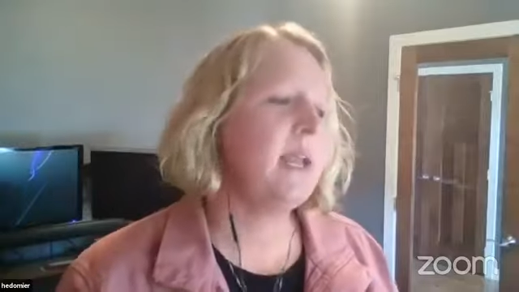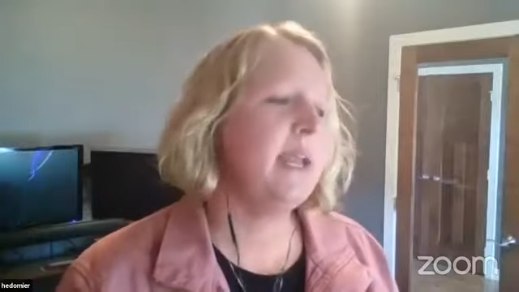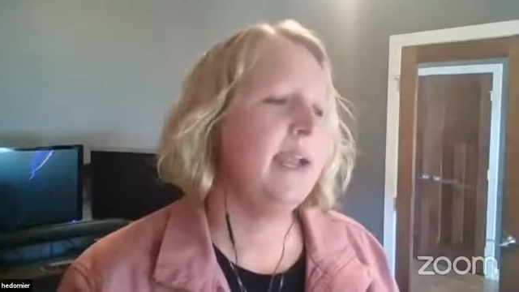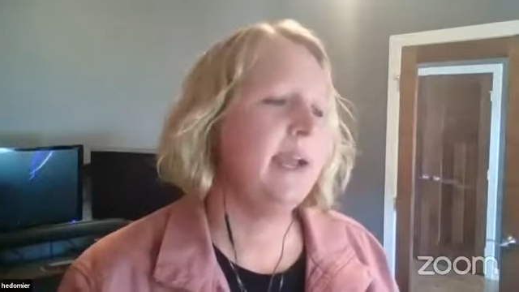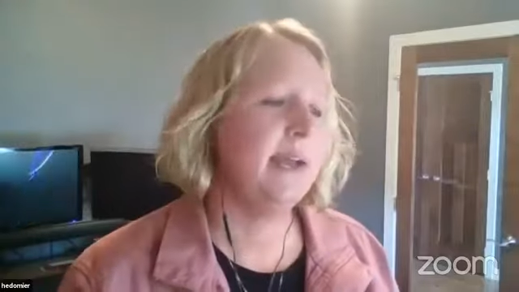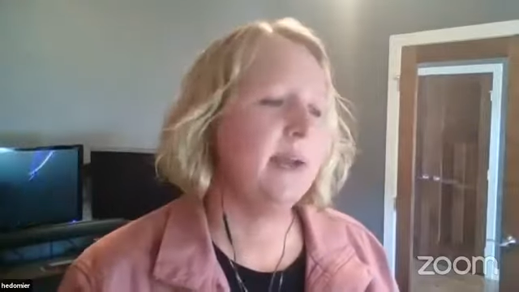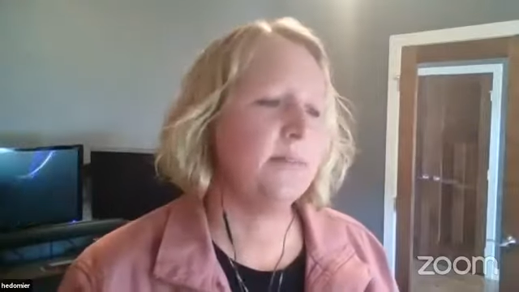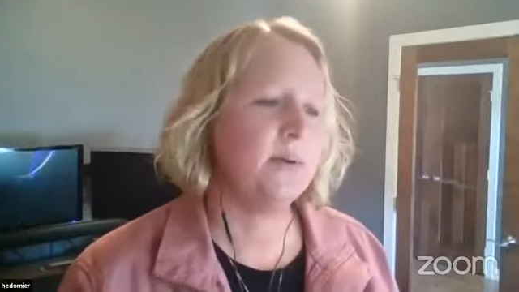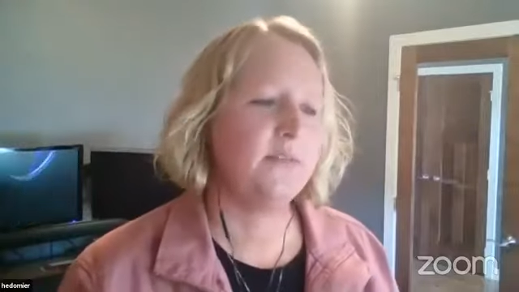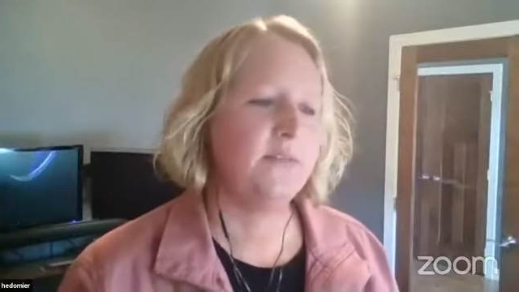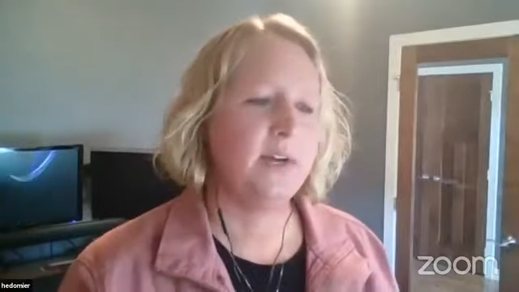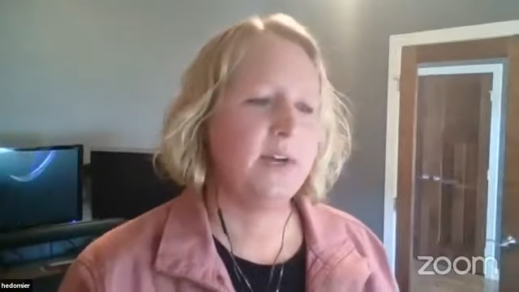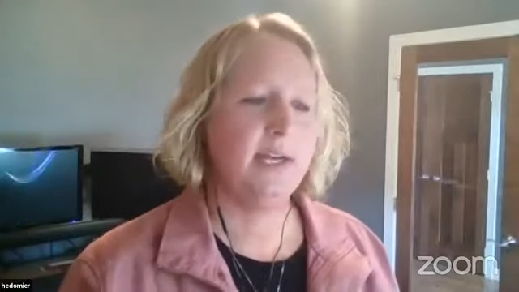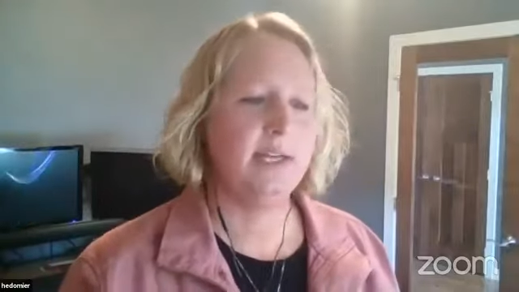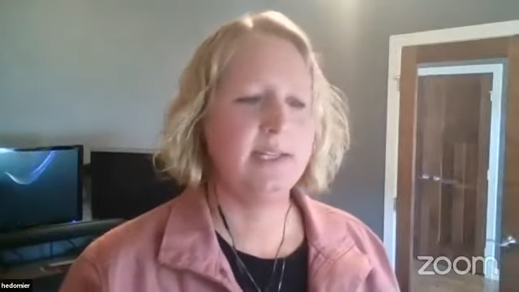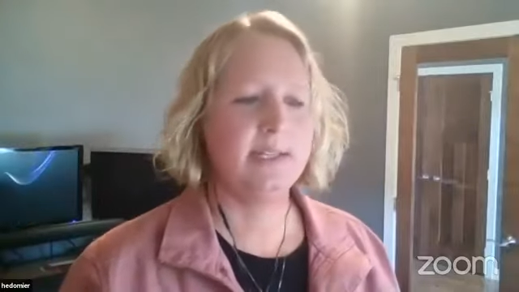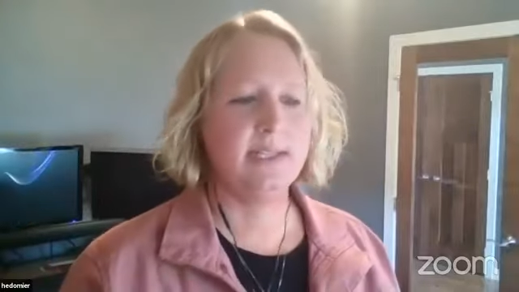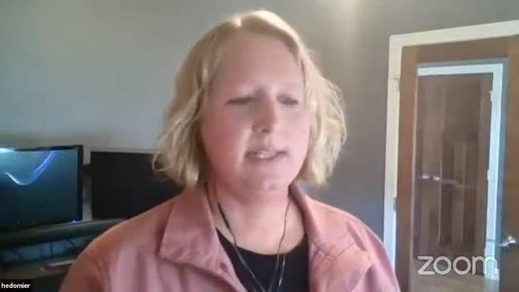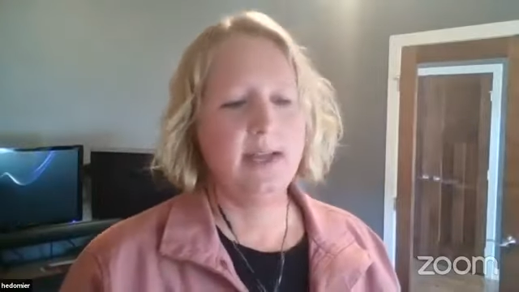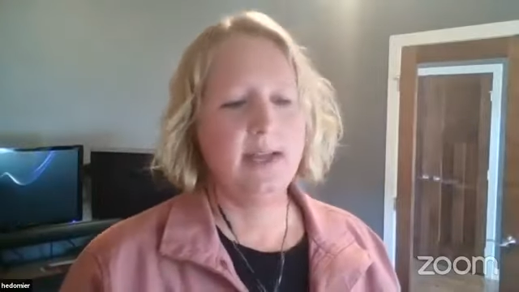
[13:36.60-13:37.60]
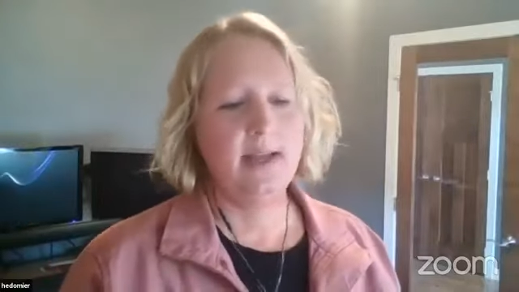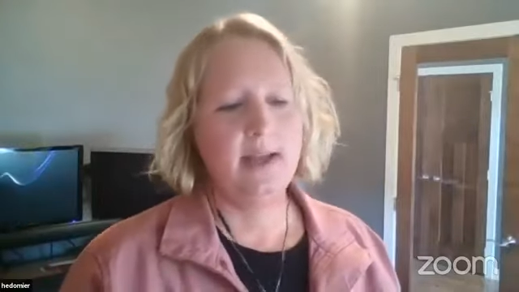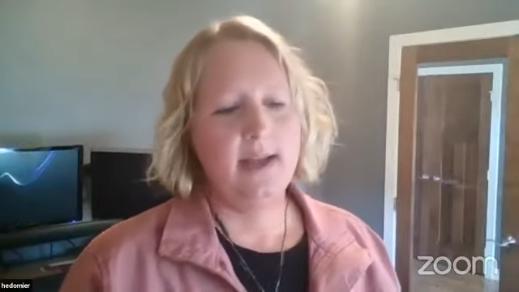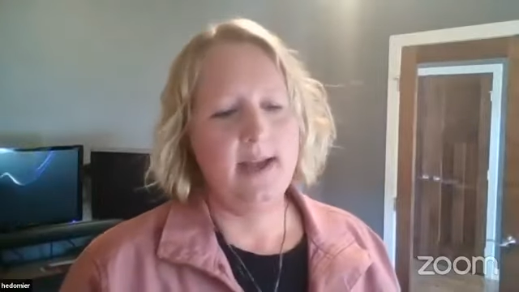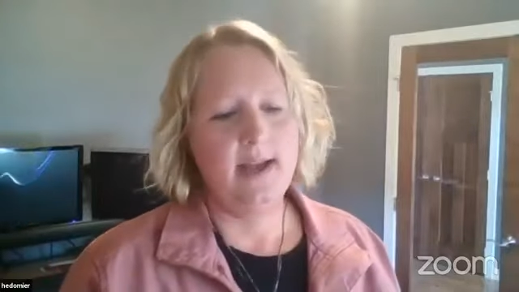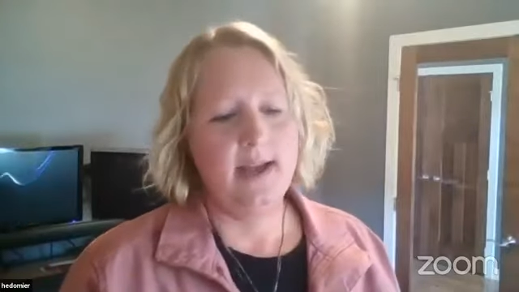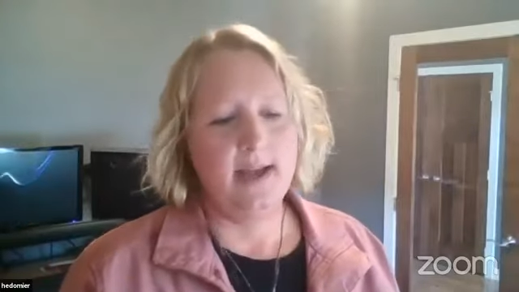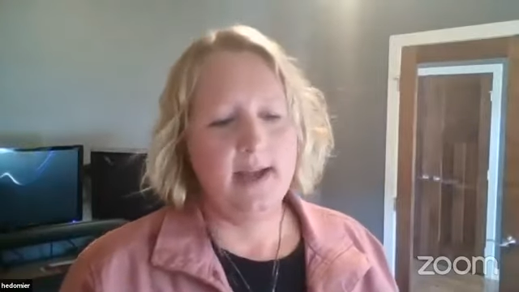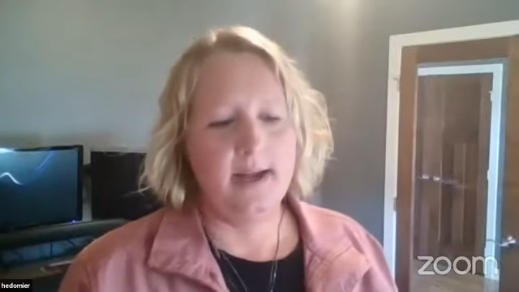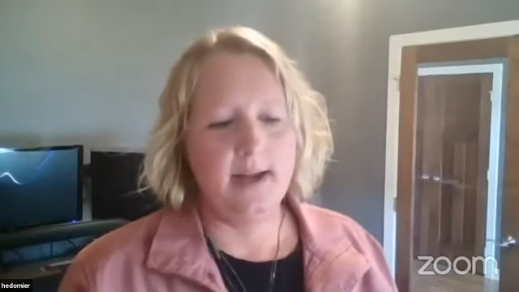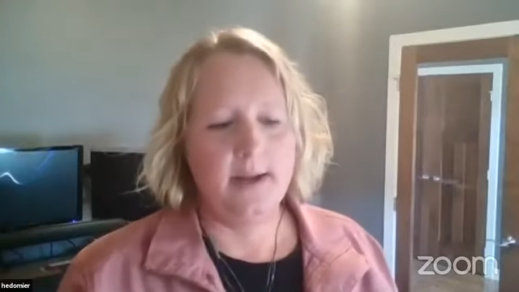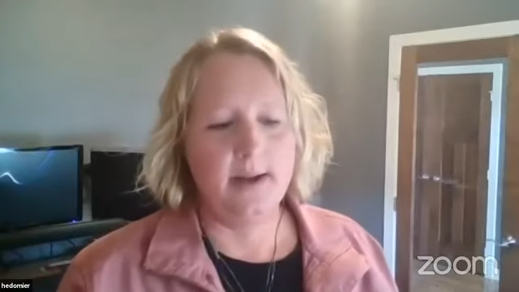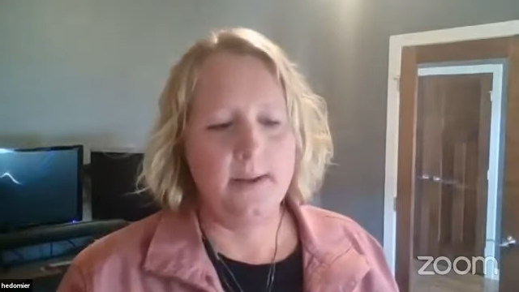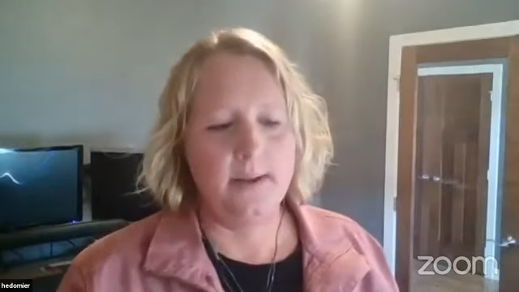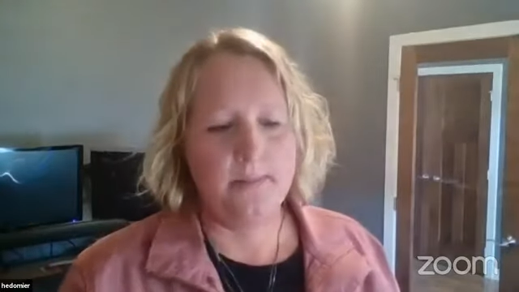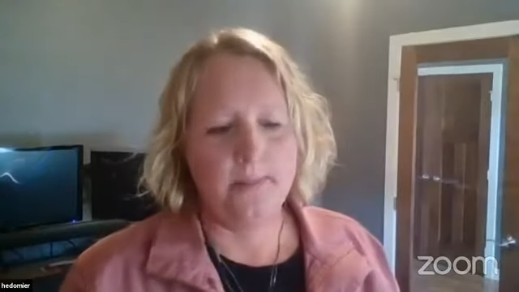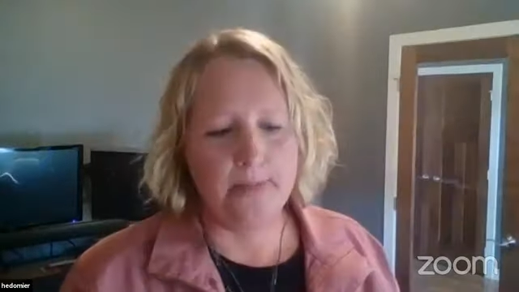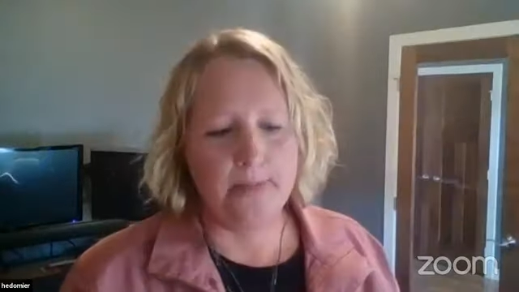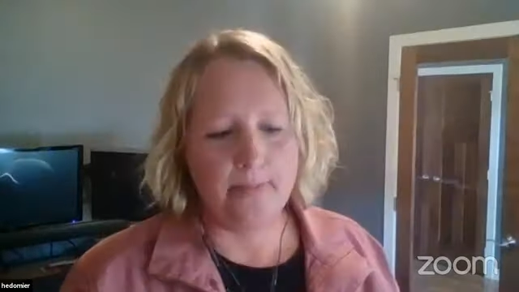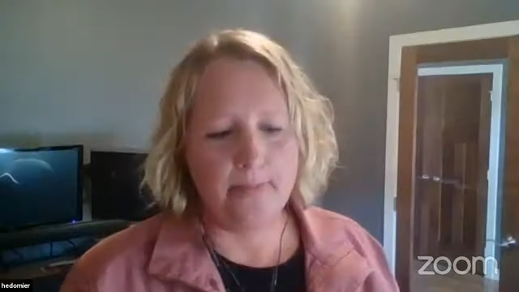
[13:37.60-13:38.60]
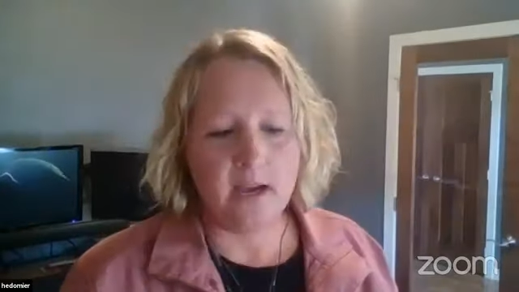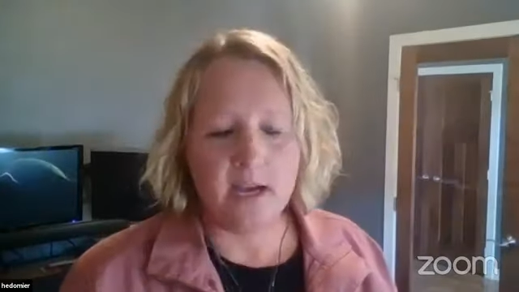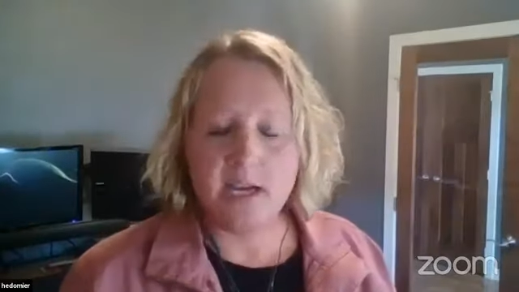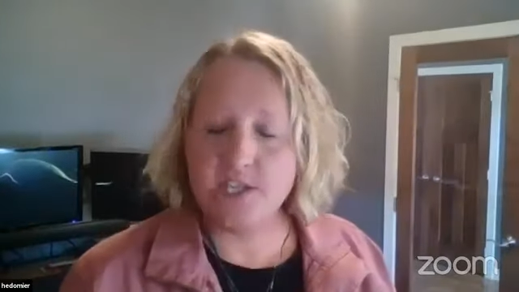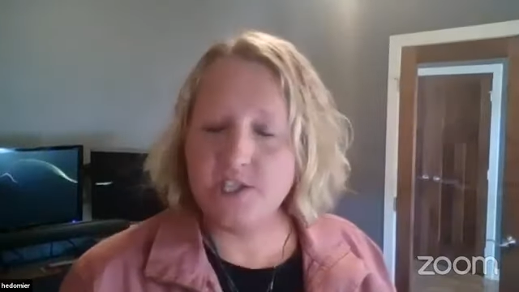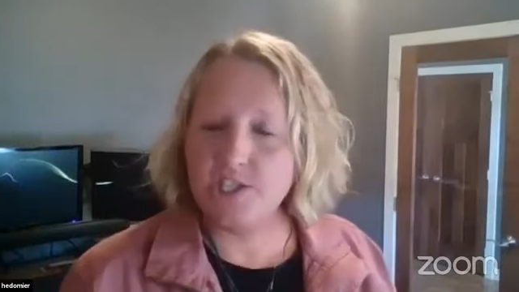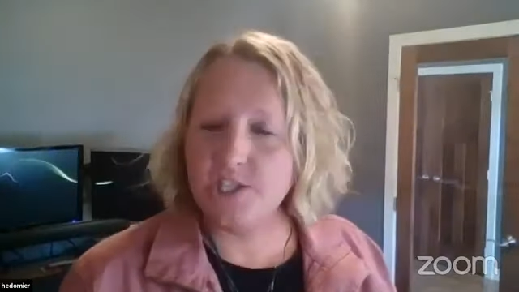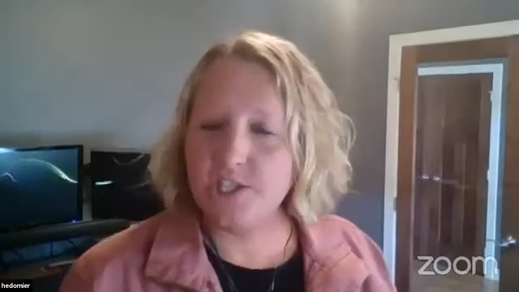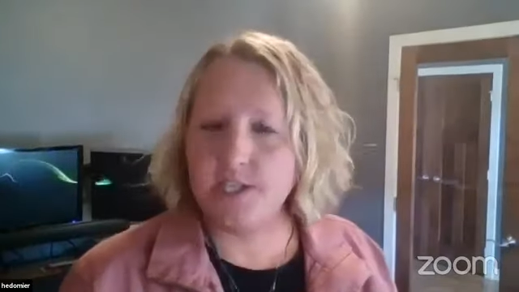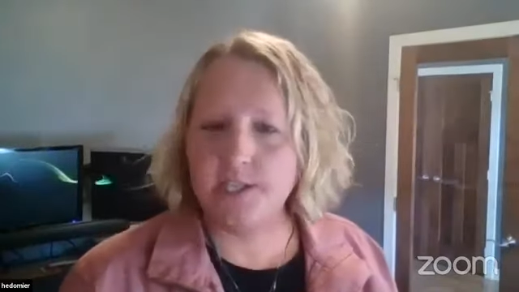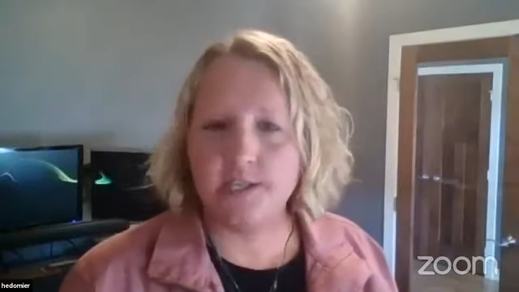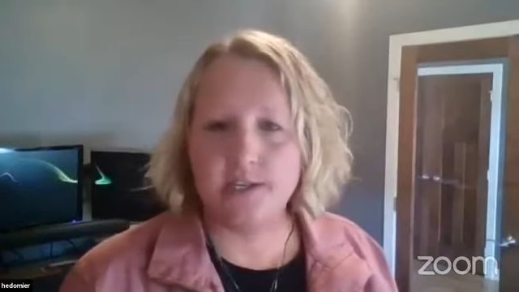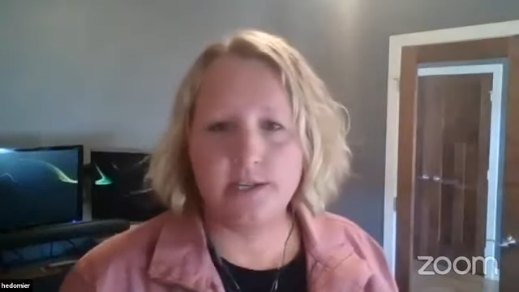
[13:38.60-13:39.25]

And it provides hygiene